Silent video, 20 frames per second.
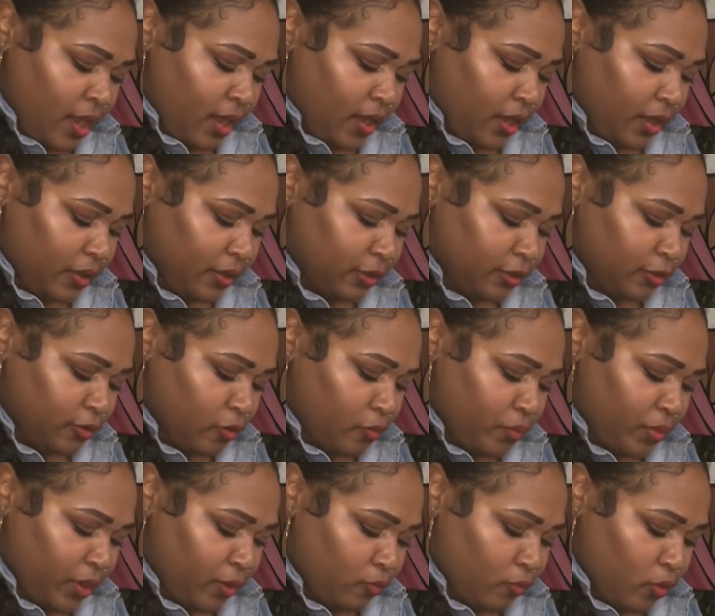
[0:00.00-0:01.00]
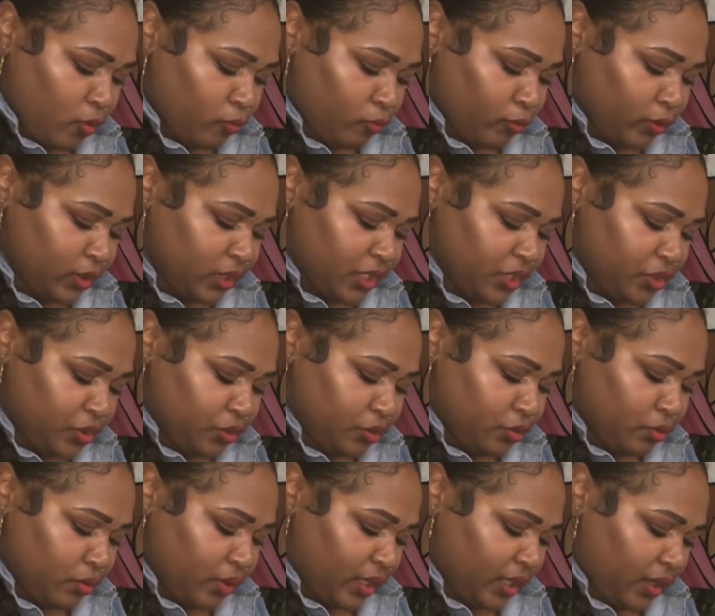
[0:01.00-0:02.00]
A little bit will really
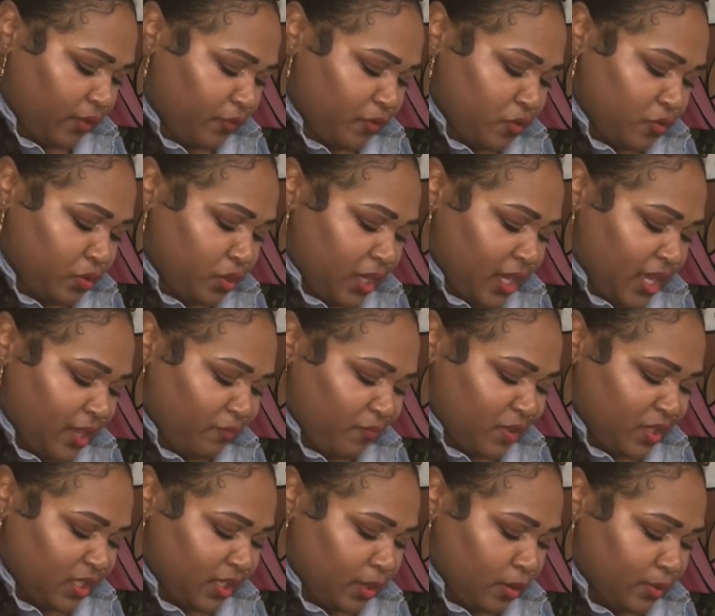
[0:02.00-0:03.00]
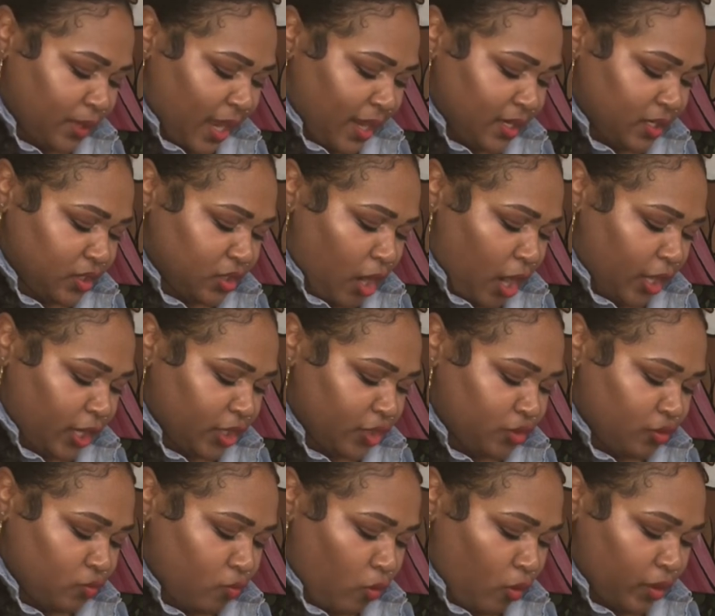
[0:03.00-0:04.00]
do, and if you if it's still not as dark
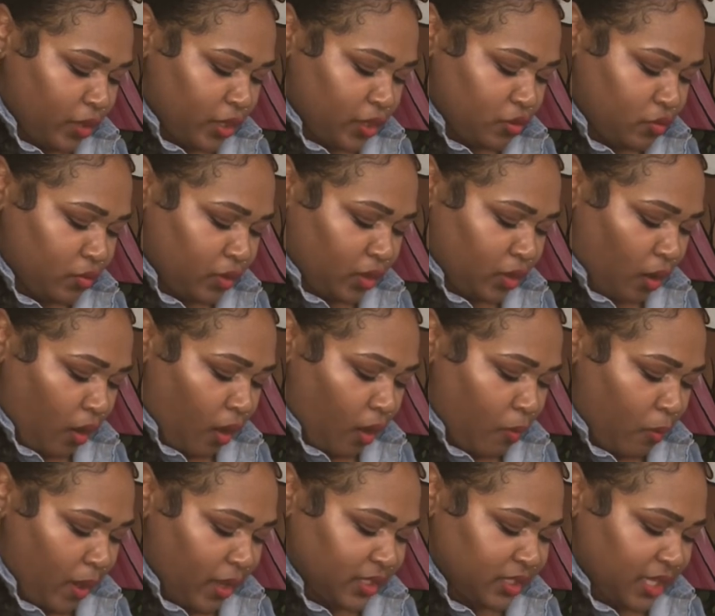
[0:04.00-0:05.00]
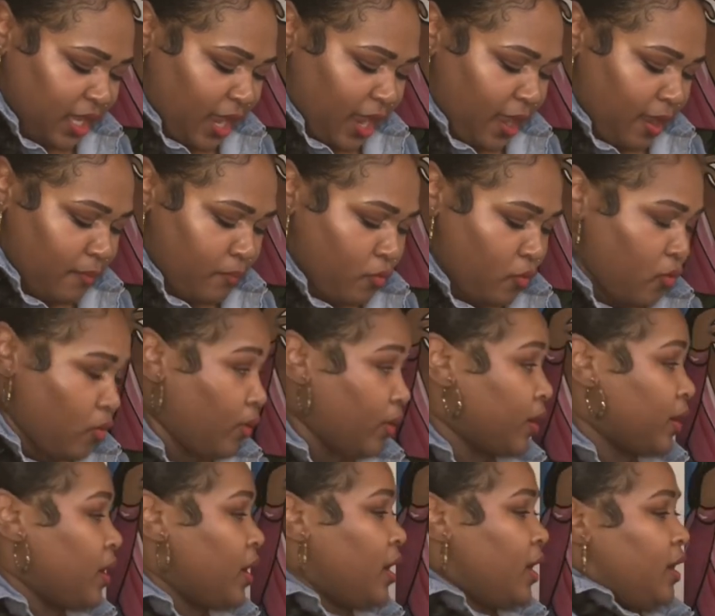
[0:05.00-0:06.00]
as you want it, you can always add
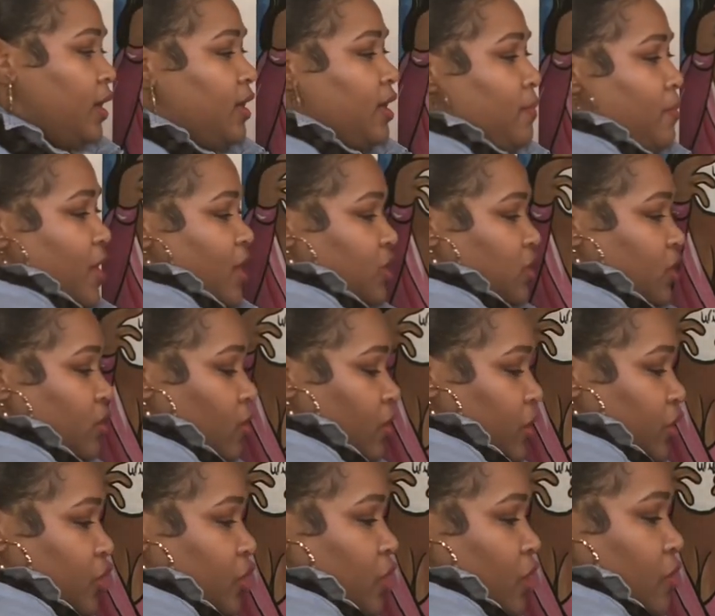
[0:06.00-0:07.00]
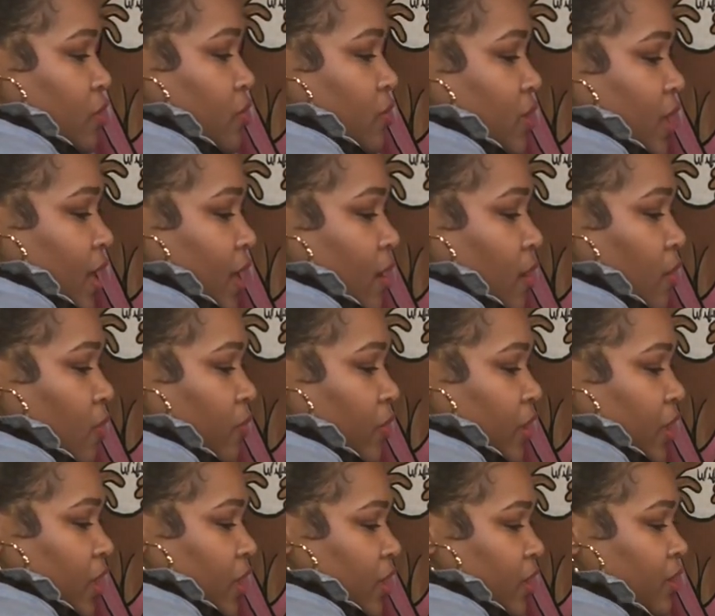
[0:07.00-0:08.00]
more. And I'm actually going to show you that over
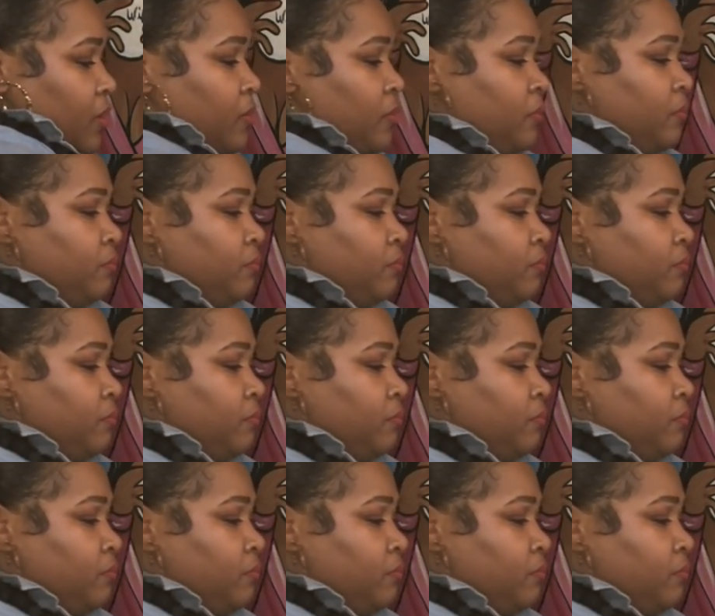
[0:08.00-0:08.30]
here.